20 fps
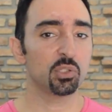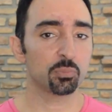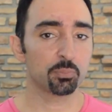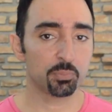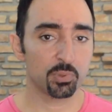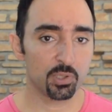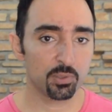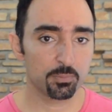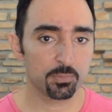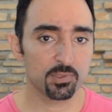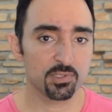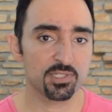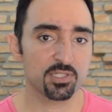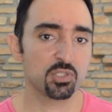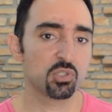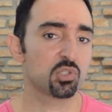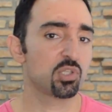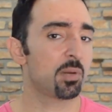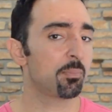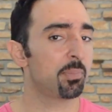on
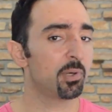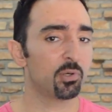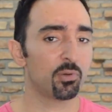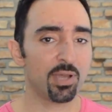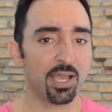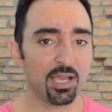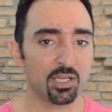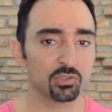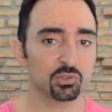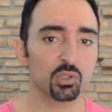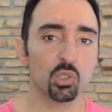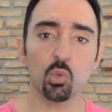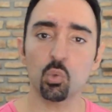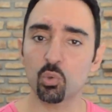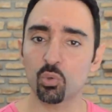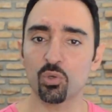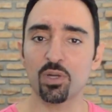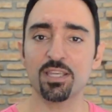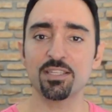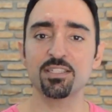purpose, jump around, go
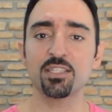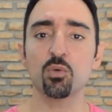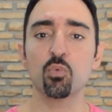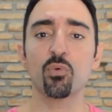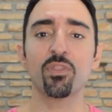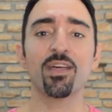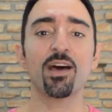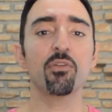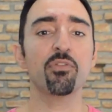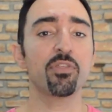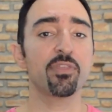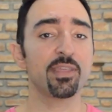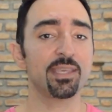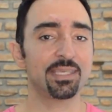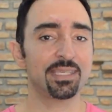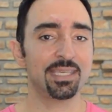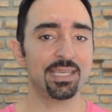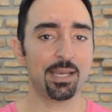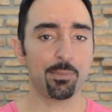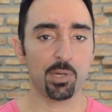crazy without
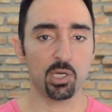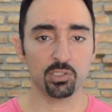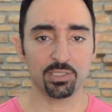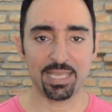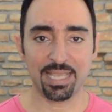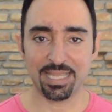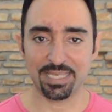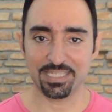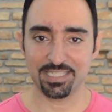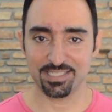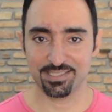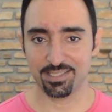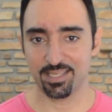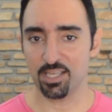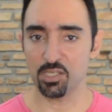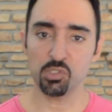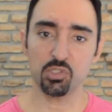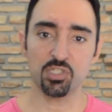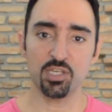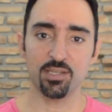thinking about any
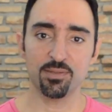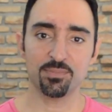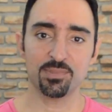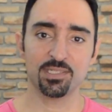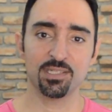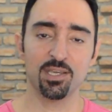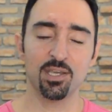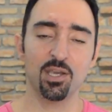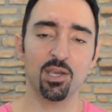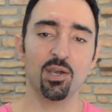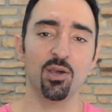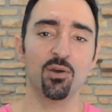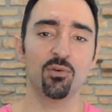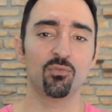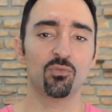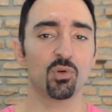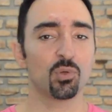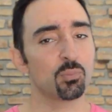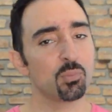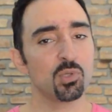scale shapes.
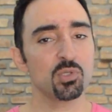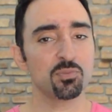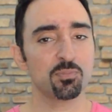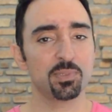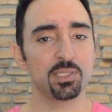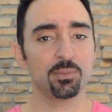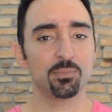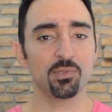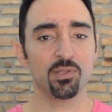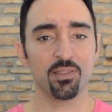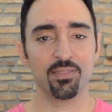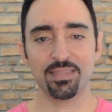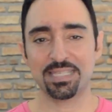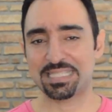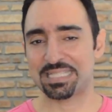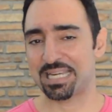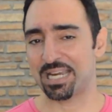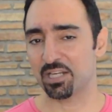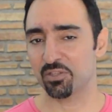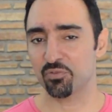For most people,
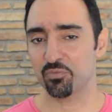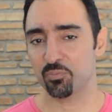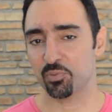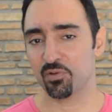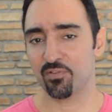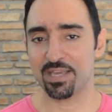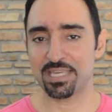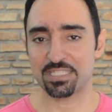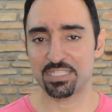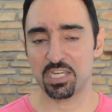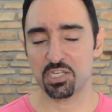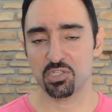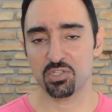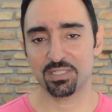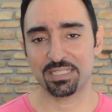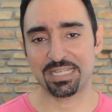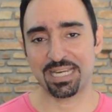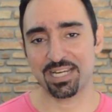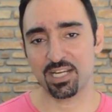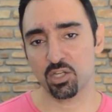this kind of improvisation
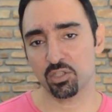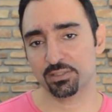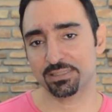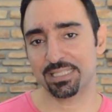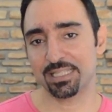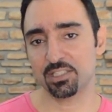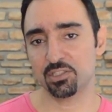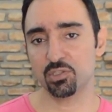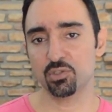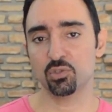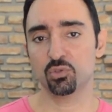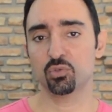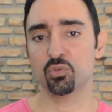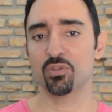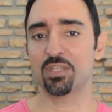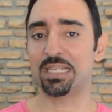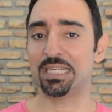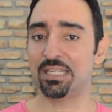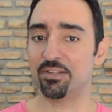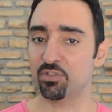cannot get you to
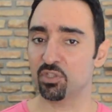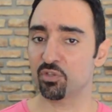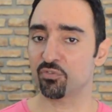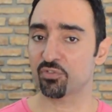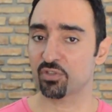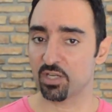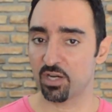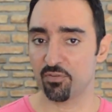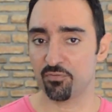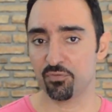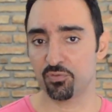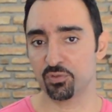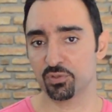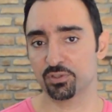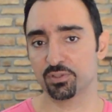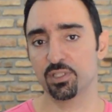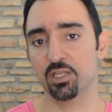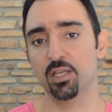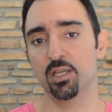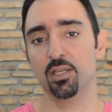the level of
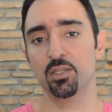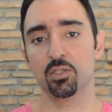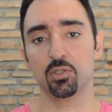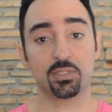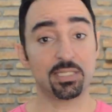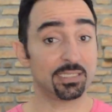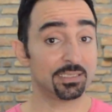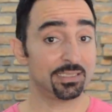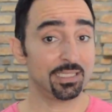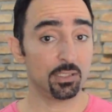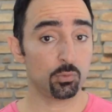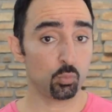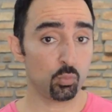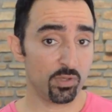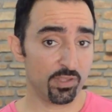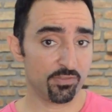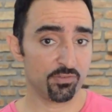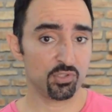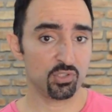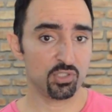comfort you can get
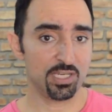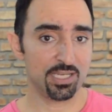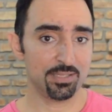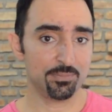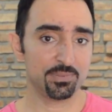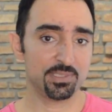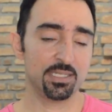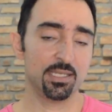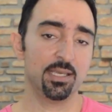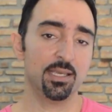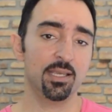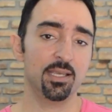with shapes,